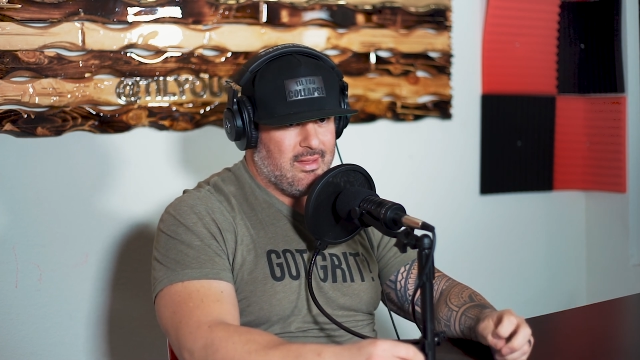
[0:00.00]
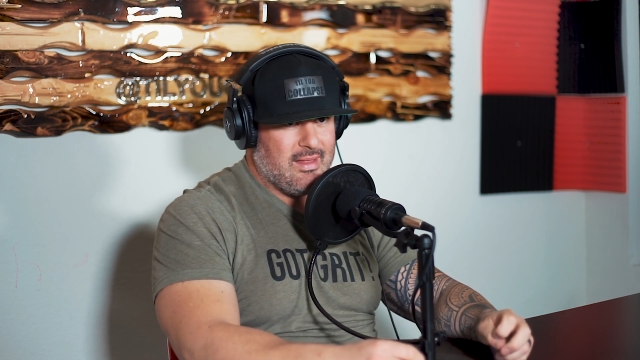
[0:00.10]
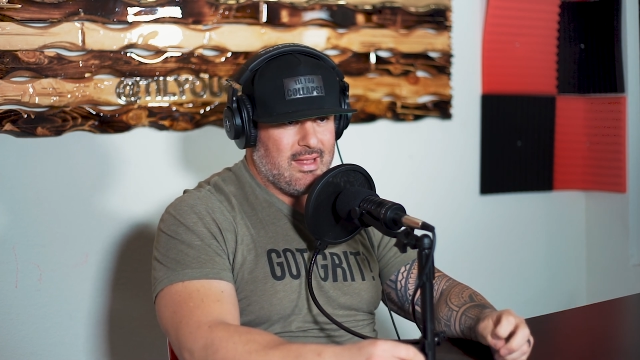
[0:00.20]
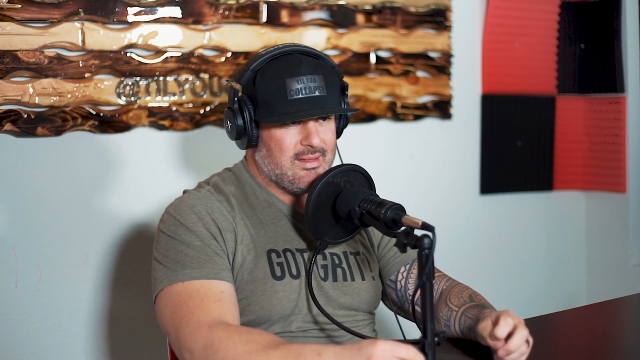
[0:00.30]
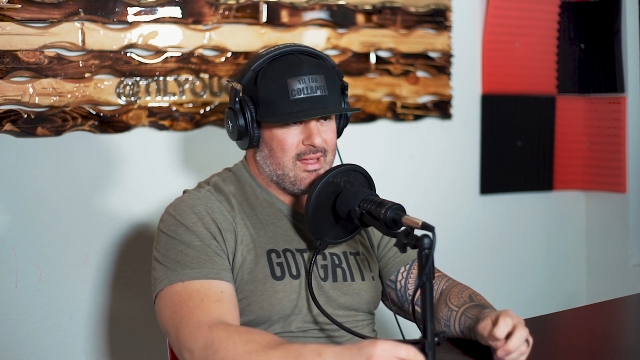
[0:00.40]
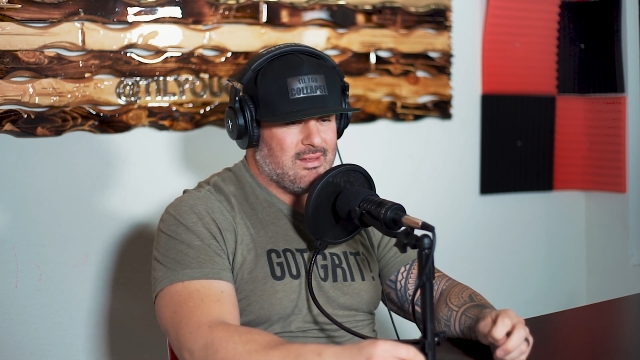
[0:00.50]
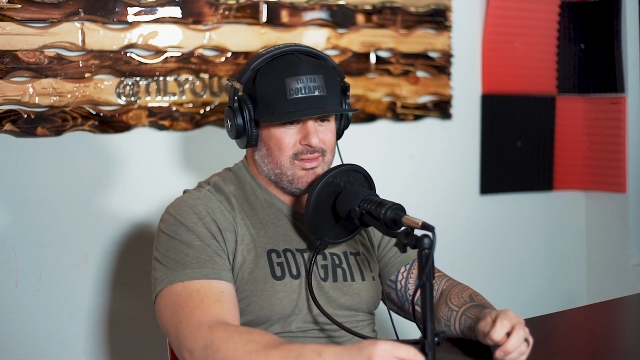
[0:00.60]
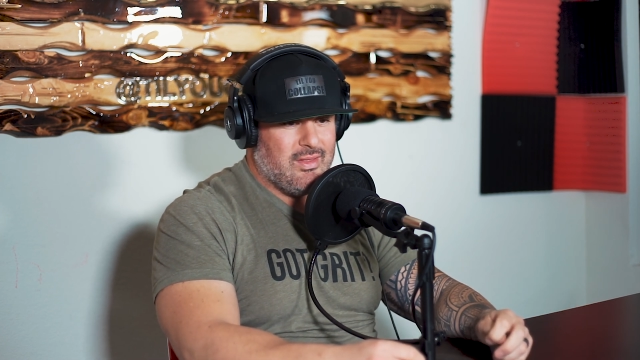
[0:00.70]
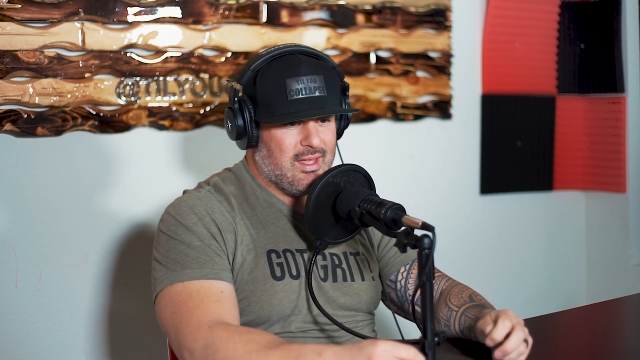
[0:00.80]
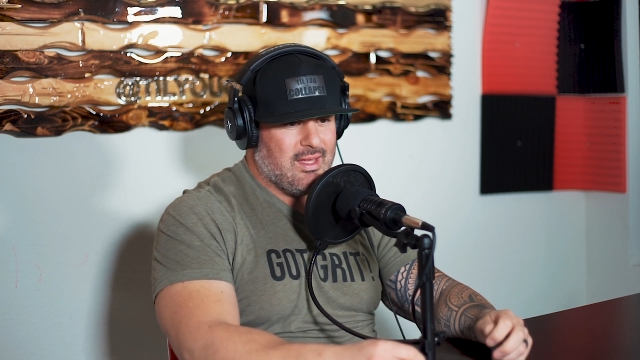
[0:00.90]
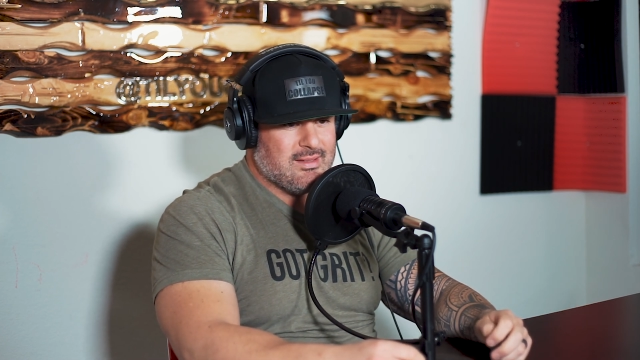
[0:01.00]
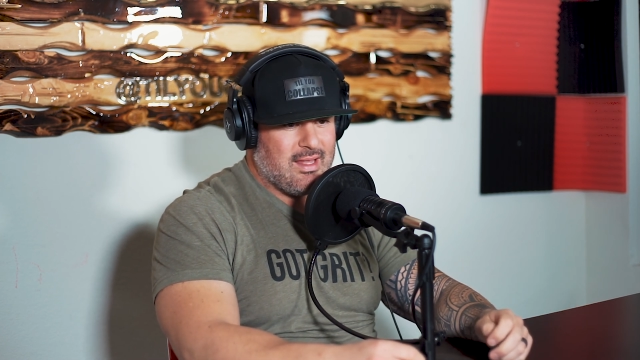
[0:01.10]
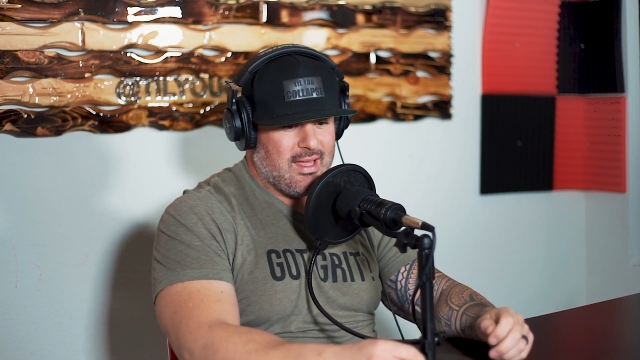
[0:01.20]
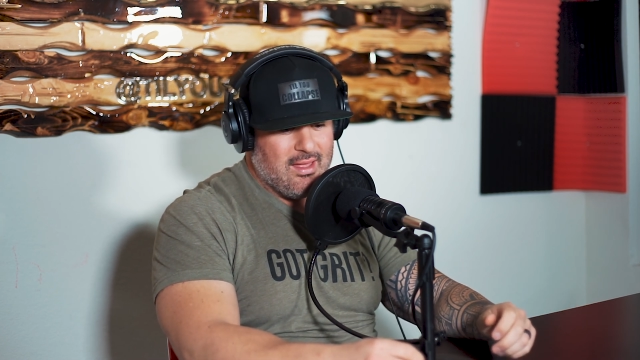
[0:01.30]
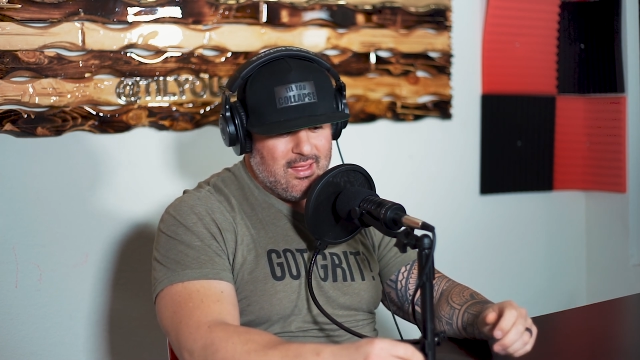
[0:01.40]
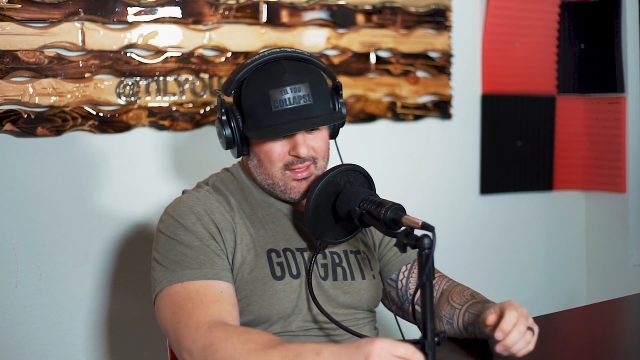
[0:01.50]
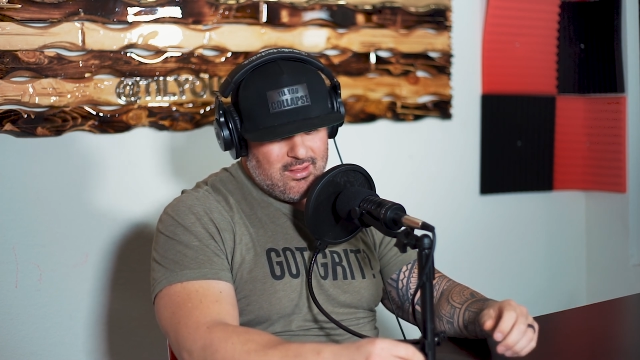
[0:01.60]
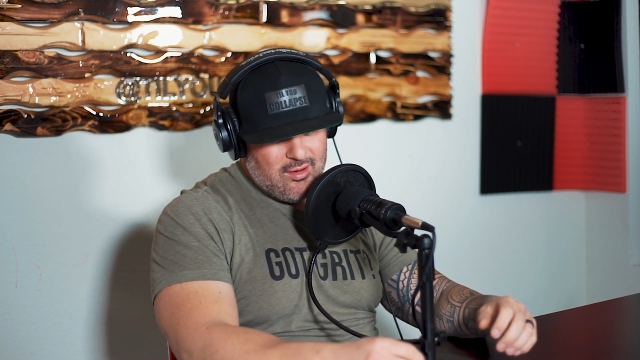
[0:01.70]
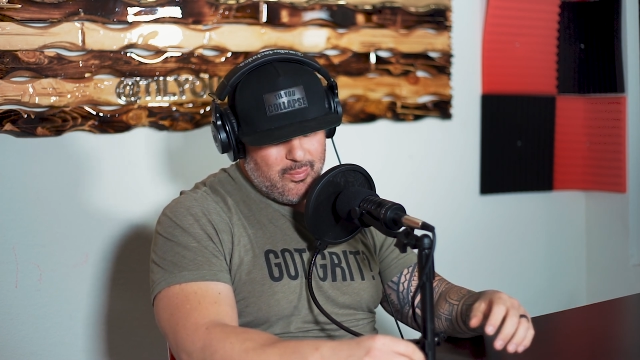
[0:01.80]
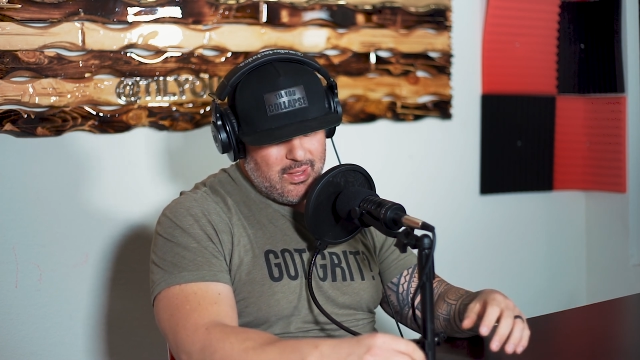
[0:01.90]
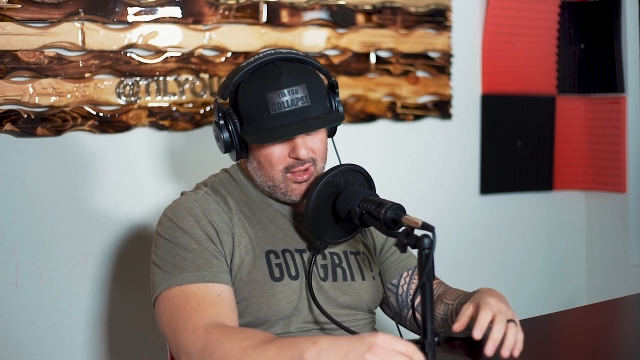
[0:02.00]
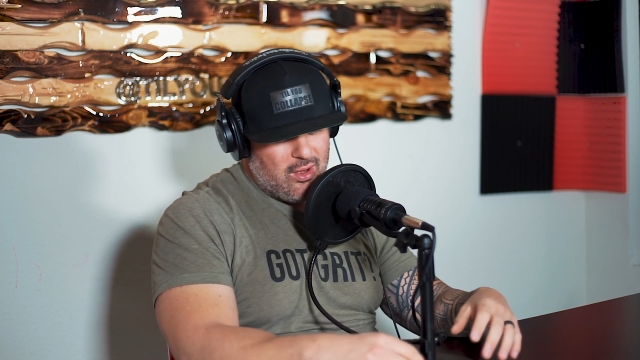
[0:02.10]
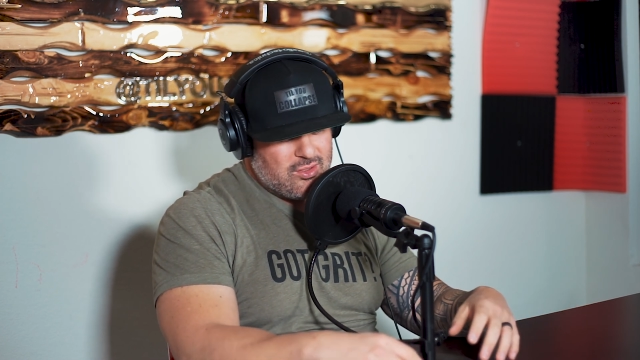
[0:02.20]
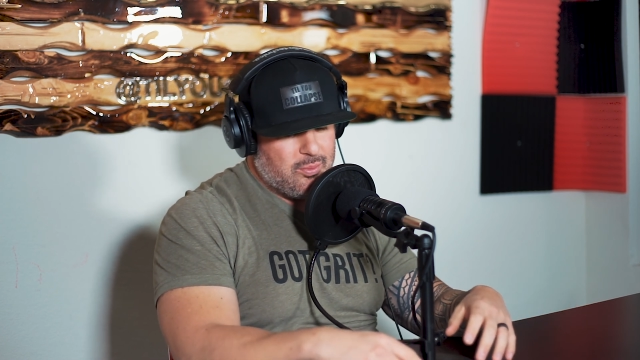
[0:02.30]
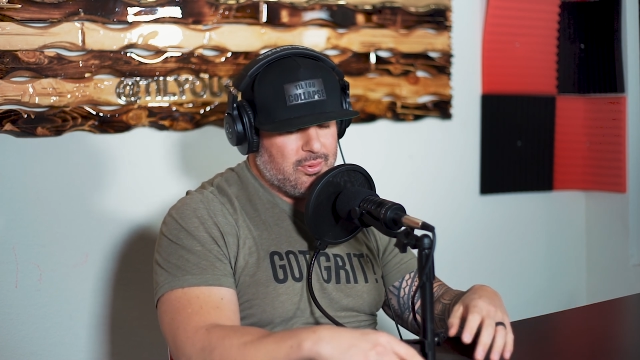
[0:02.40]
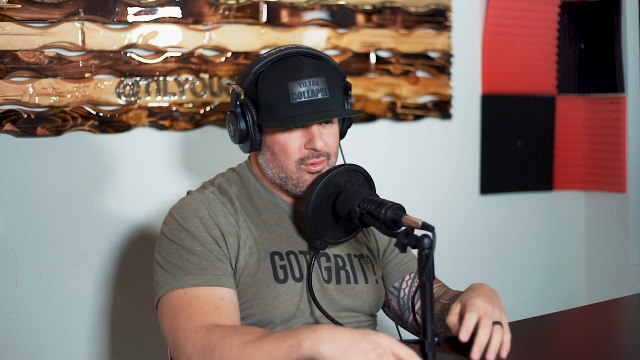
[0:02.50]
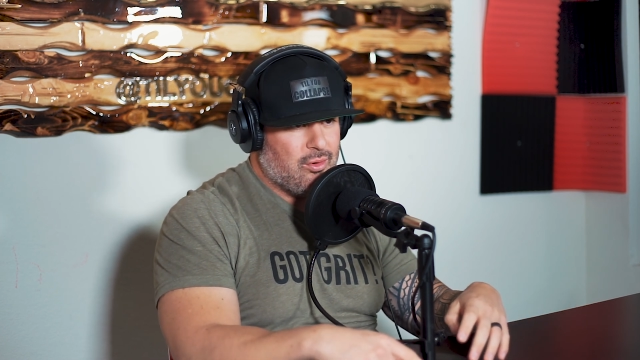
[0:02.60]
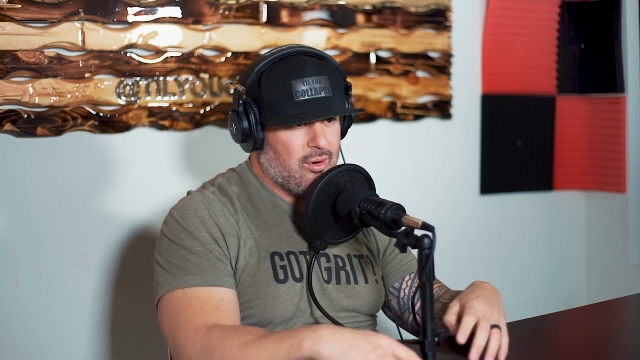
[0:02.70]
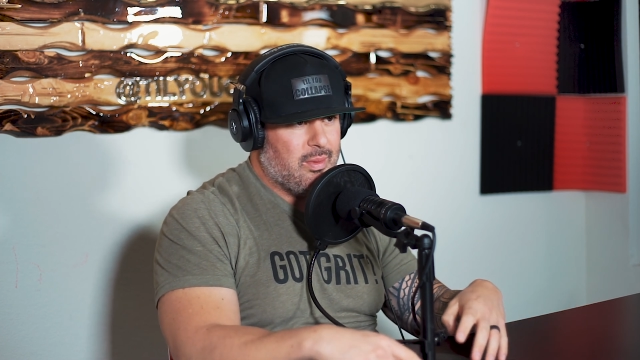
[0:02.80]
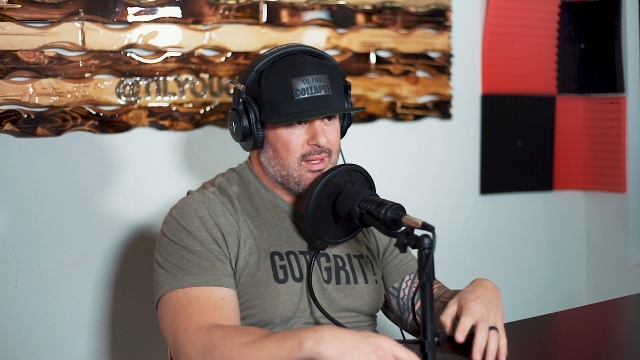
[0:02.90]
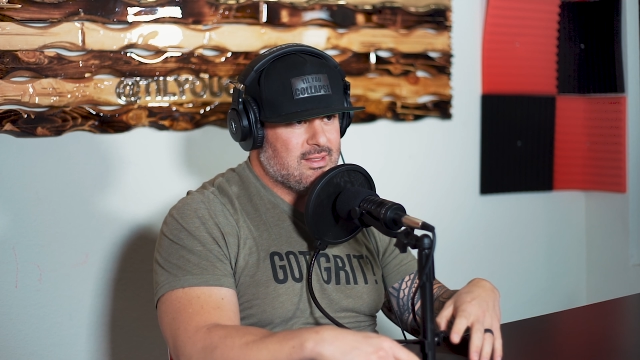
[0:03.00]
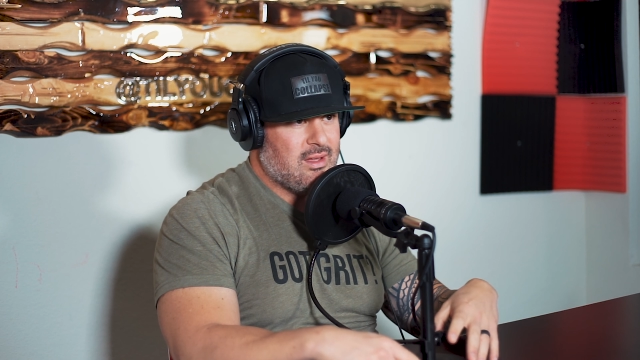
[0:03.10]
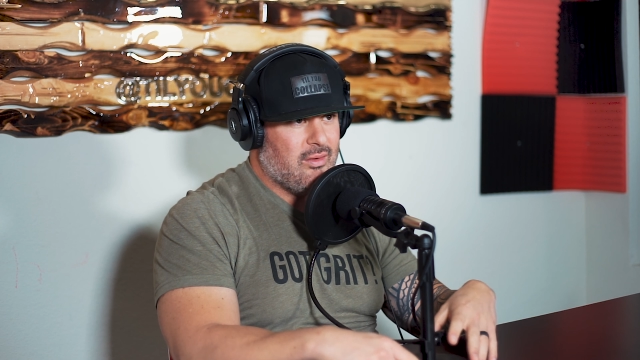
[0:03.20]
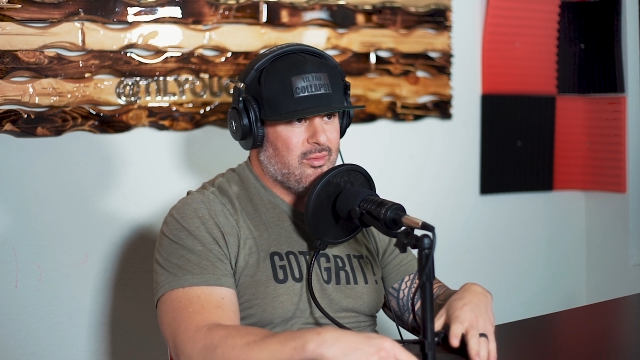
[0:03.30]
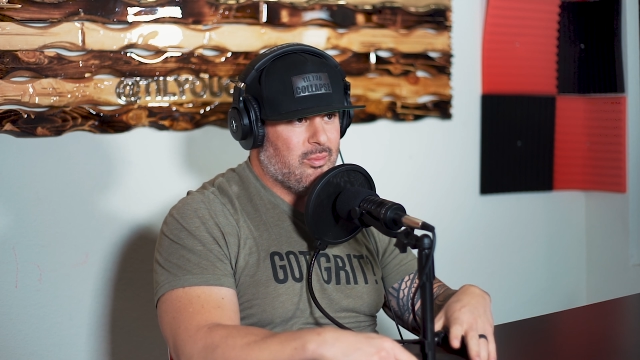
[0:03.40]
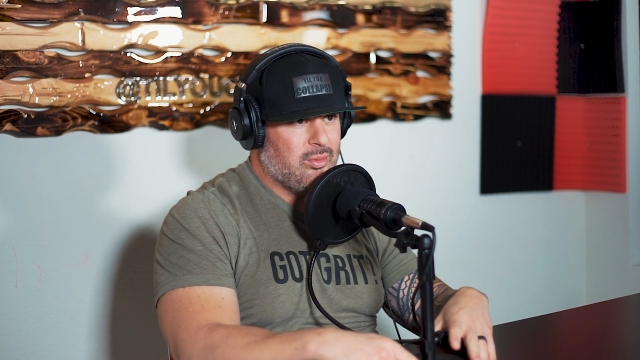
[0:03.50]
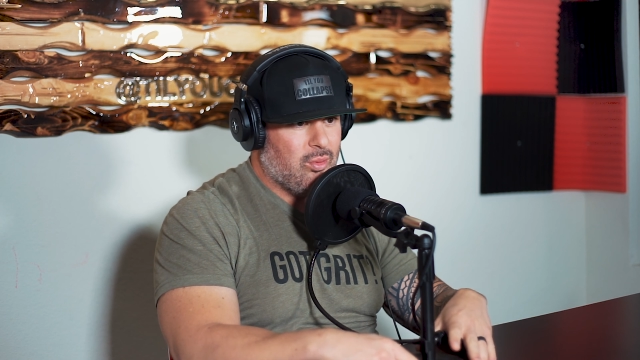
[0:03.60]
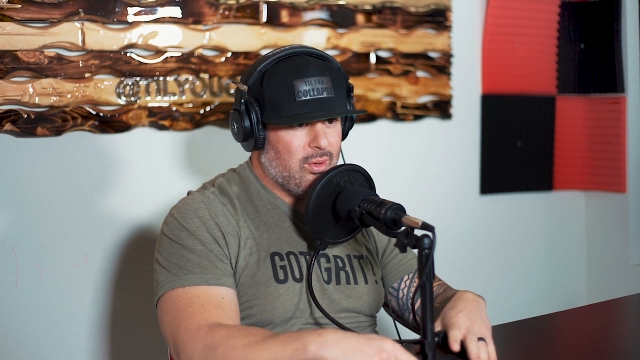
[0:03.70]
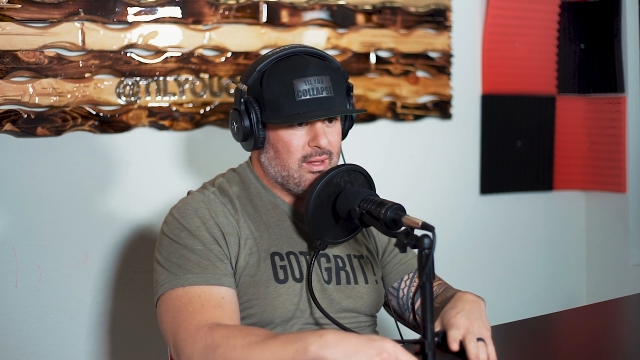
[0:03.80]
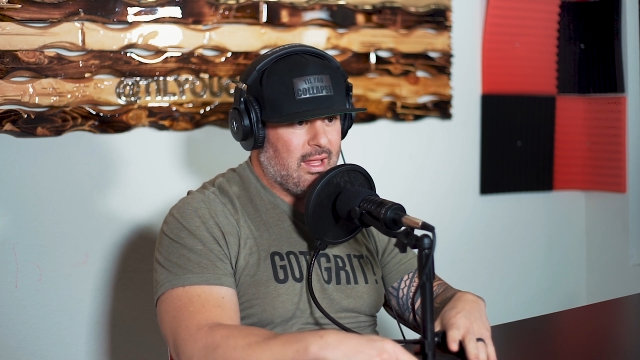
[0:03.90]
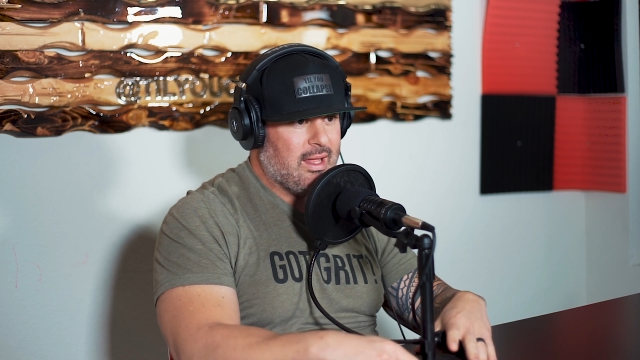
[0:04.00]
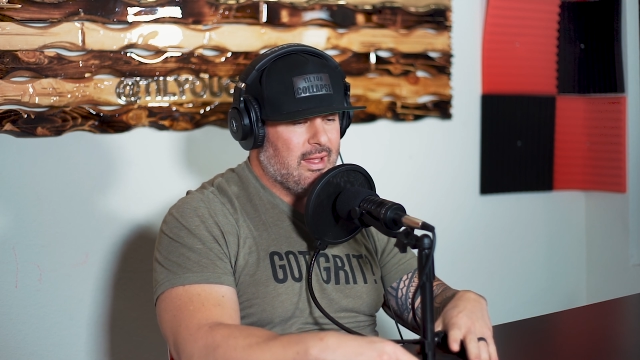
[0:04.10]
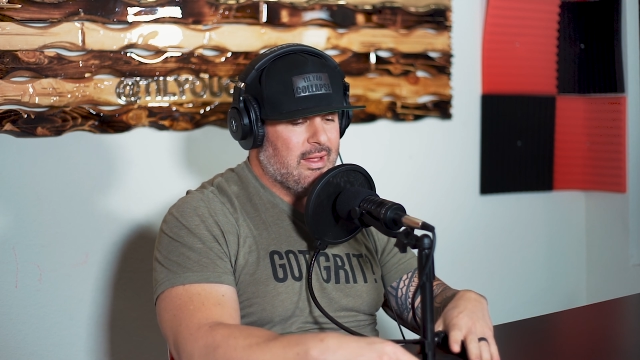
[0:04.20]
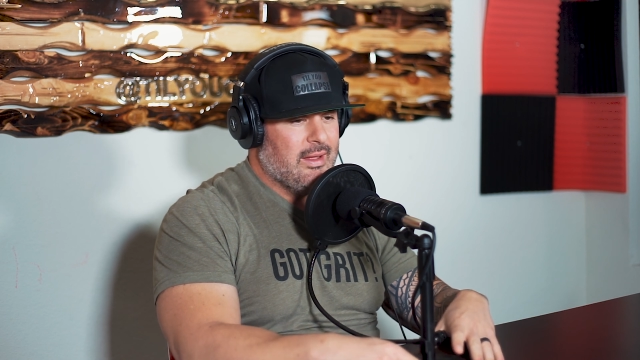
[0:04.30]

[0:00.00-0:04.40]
and that's that's the thing is like you know being an entrepreneur being self-employed like